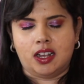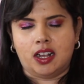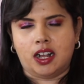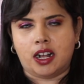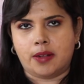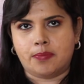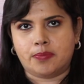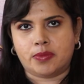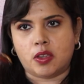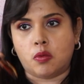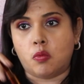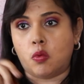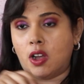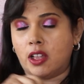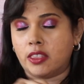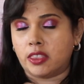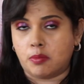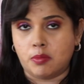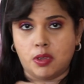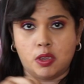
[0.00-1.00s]
Um,
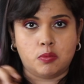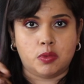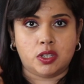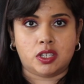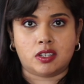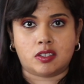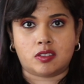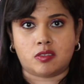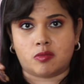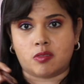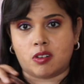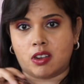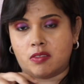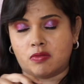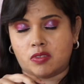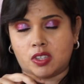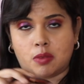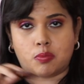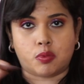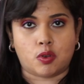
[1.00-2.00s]
what, the moment it
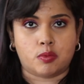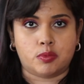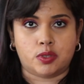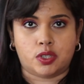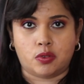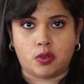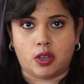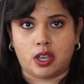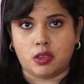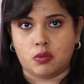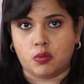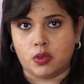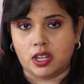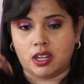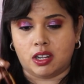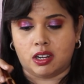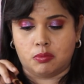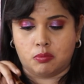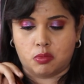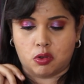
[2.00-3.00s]
arrives, I promise you, I will
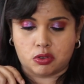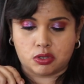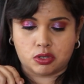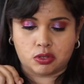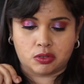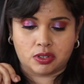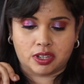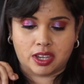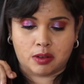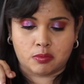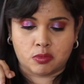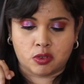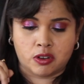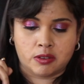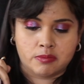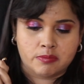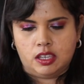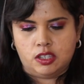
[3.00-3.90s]
unbox on camera.